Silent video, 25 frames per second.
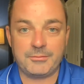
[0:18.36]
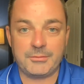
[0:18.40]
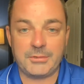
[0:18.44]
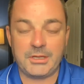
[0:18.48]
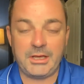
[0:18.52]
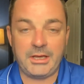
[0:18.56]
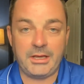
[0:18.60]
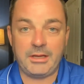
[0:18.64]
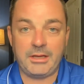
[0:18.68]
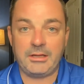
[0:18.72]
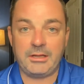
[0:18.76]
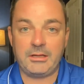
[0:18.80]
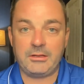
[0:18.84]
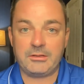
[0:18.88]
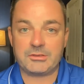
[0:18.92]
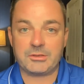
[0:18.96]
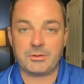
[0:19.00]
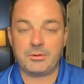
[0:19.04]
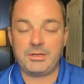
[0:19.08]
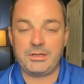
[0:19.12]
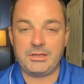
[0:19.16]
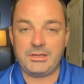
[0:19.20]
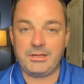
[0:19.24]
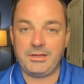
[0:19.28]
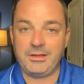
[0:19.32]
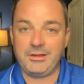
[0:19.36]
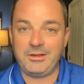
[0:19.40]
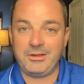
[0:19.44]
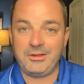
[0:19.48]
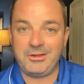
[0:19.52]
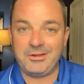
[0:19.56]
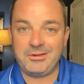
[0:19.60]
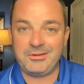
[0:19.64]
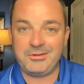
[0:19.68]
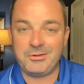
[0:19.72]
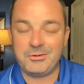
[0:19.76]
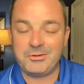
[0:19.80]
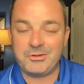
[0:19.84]

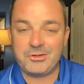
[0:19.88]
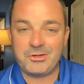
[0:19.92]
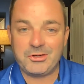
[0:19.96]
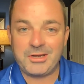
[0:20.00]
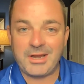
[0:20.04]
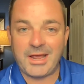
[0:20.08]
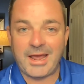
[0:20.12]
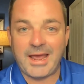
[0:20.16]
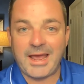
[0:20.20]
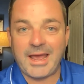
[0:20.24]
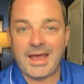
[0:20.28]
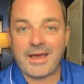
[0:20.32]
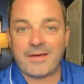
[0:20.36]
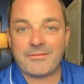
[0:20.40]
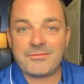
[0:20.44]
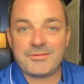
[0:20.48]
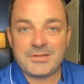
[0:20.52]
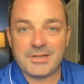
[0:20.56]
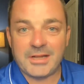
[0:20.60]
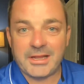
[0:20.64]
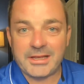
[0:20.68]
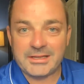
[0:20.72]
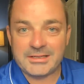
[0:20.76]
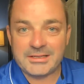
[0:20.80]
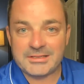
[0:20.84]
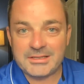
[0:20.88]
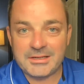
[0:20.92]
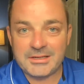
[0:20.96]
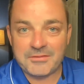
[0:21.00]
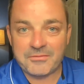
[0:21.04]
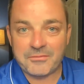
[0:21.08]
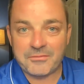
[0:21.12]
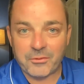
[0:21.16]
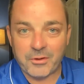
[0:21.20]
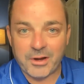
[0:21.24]
You shouldn't have to like sit